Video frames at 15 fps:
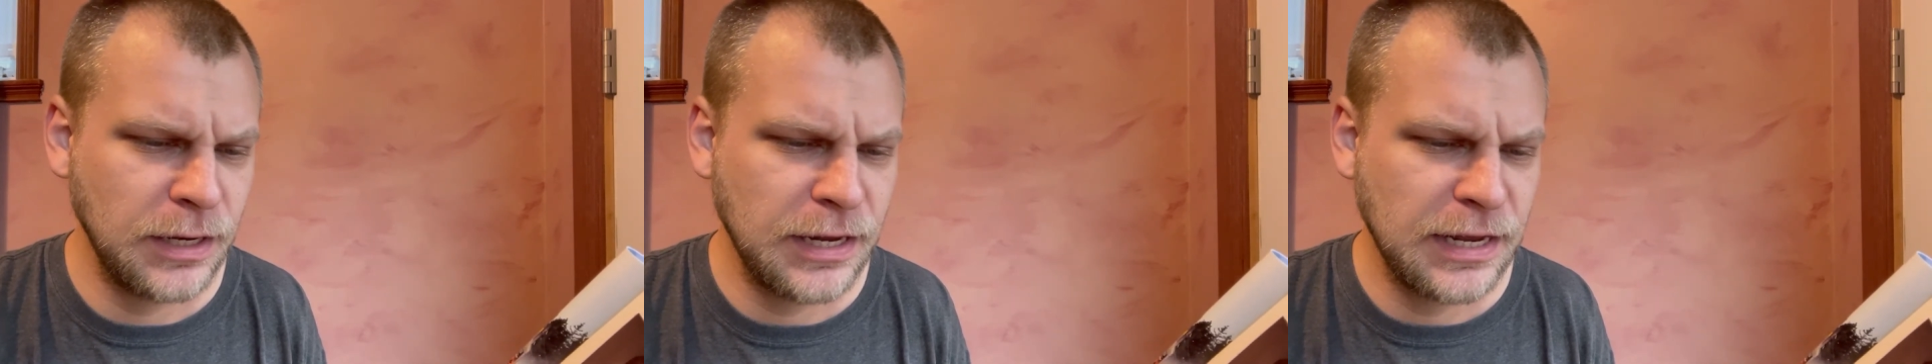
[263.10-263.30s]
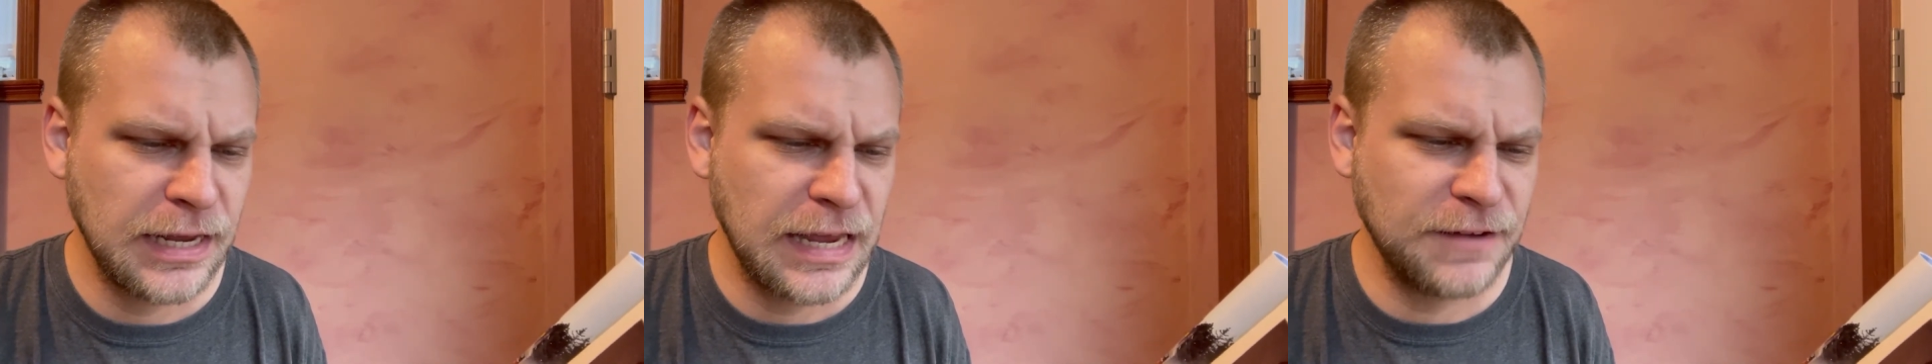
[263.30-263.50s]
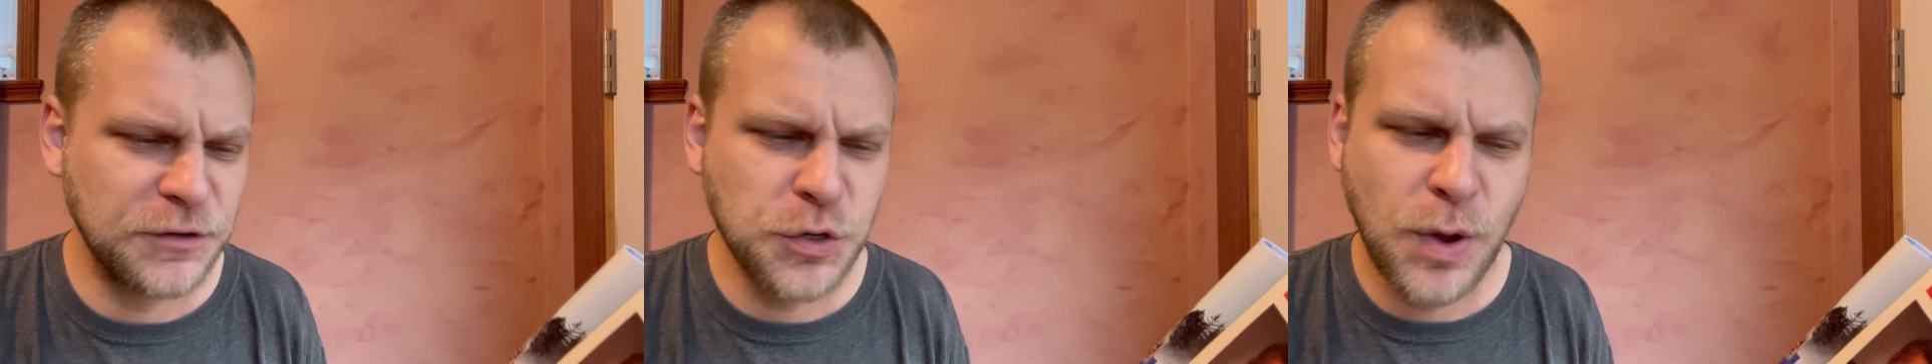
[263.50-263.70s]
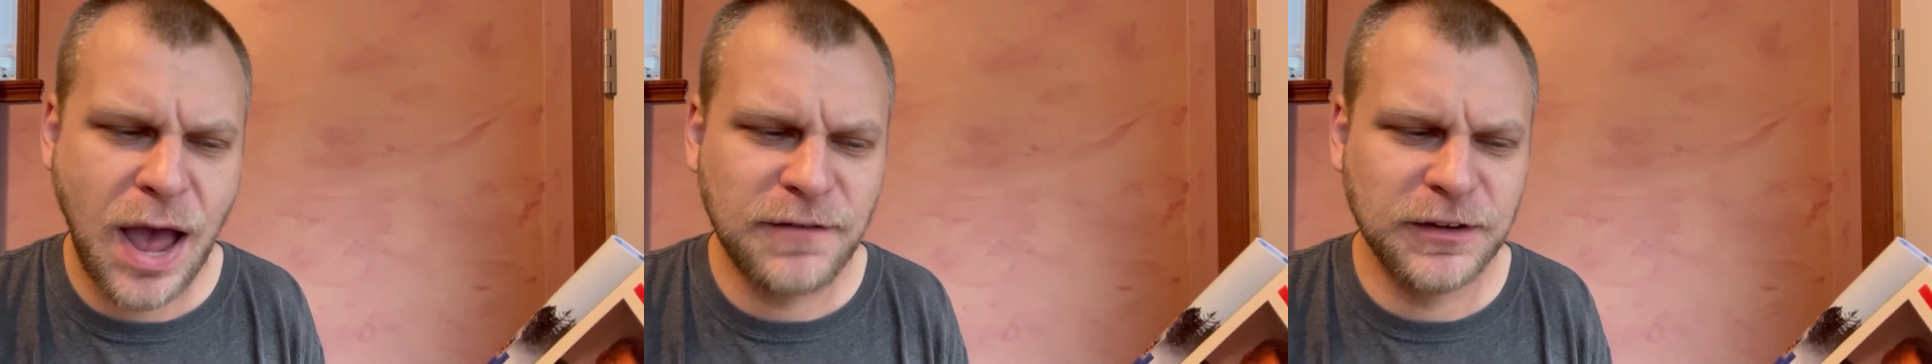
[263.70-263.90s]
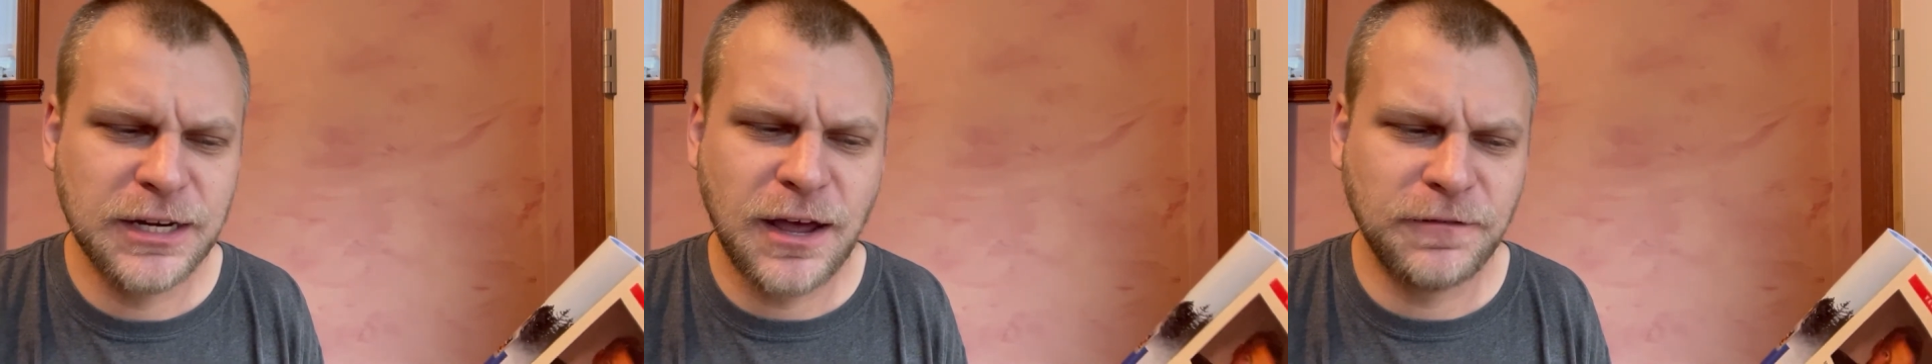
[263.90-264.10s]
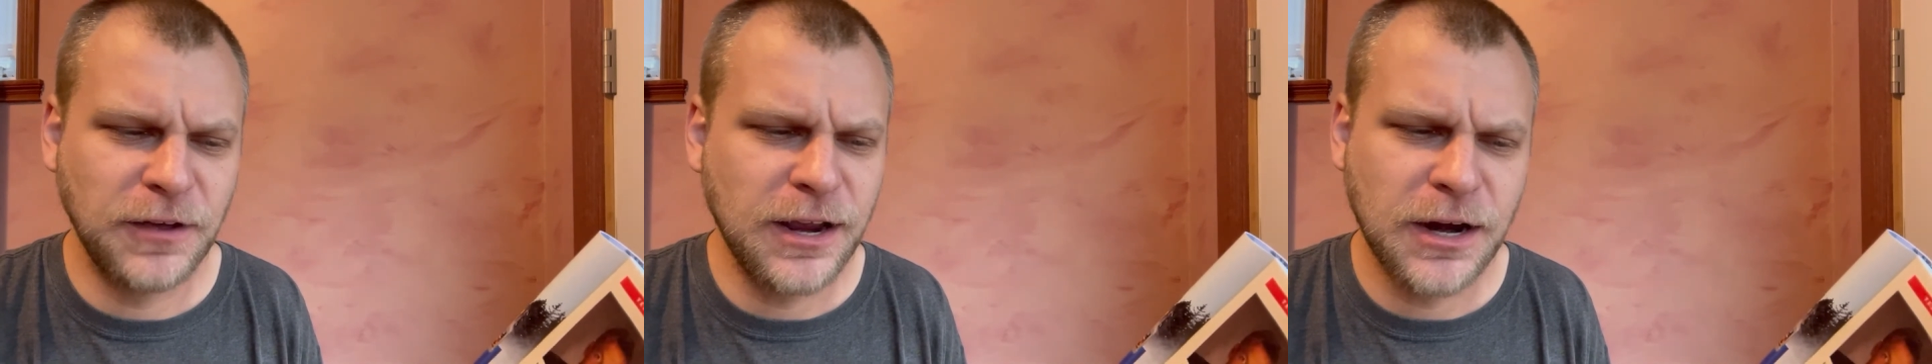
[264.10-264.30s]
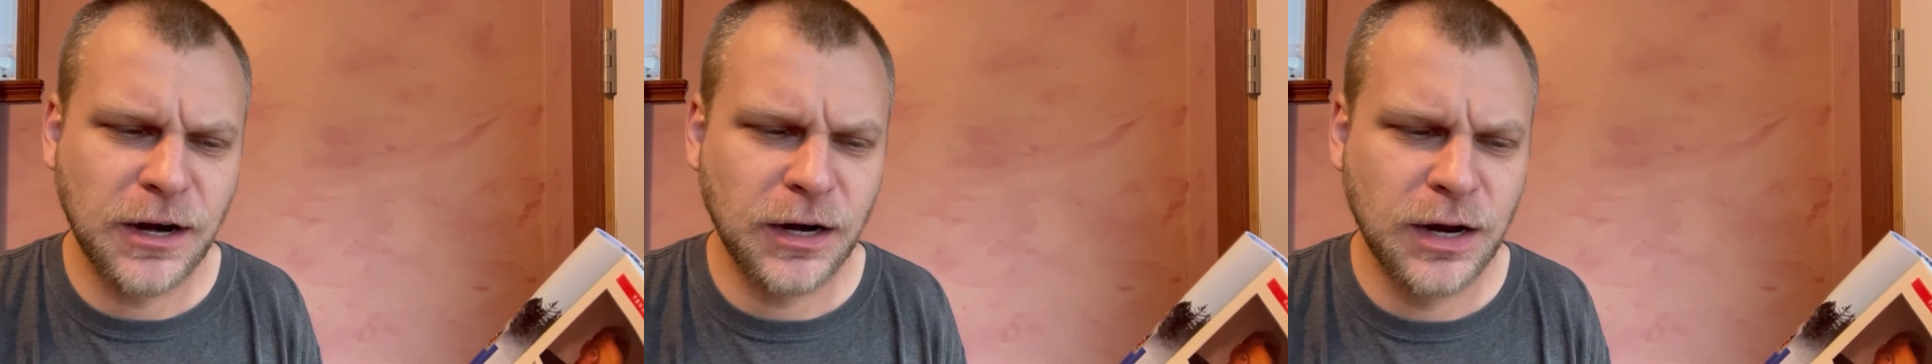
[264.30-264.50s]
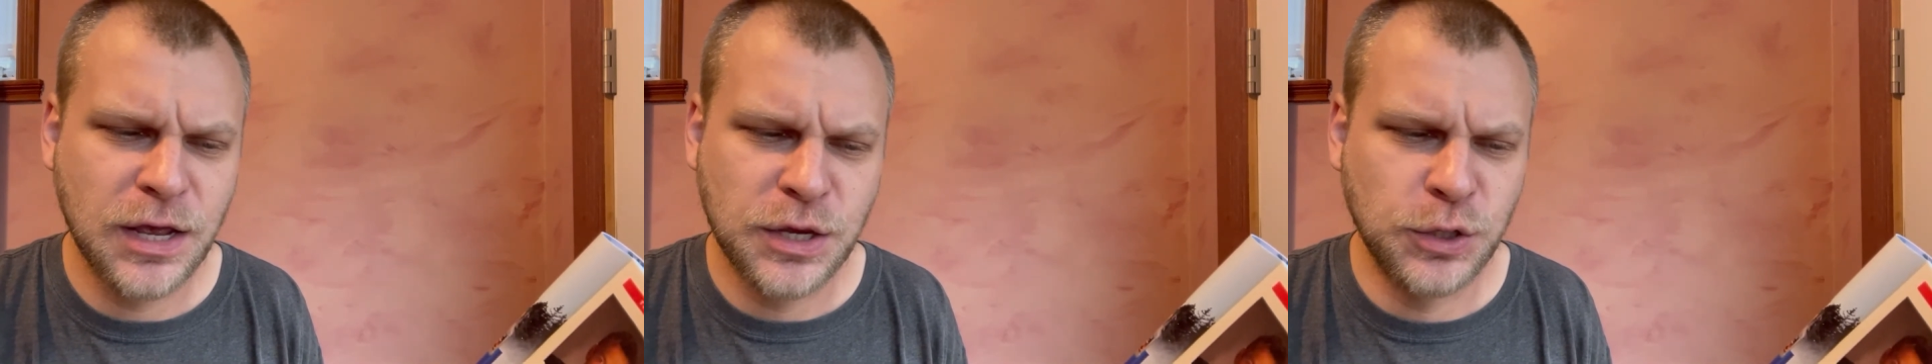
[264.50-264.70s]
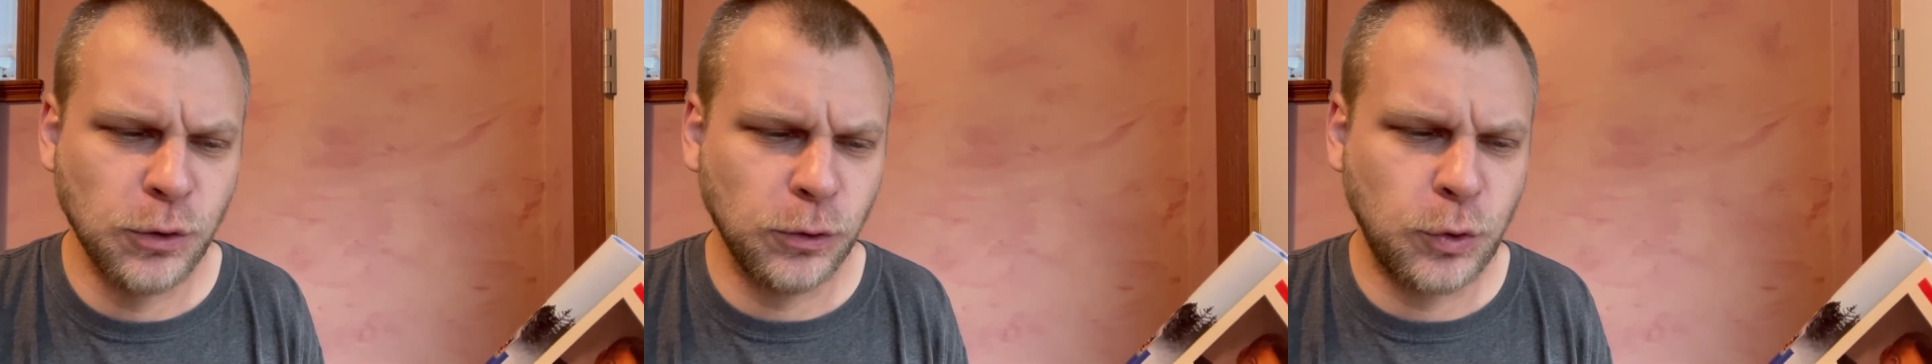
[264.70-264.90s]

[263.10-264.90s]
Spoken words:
If you have enough air, you'll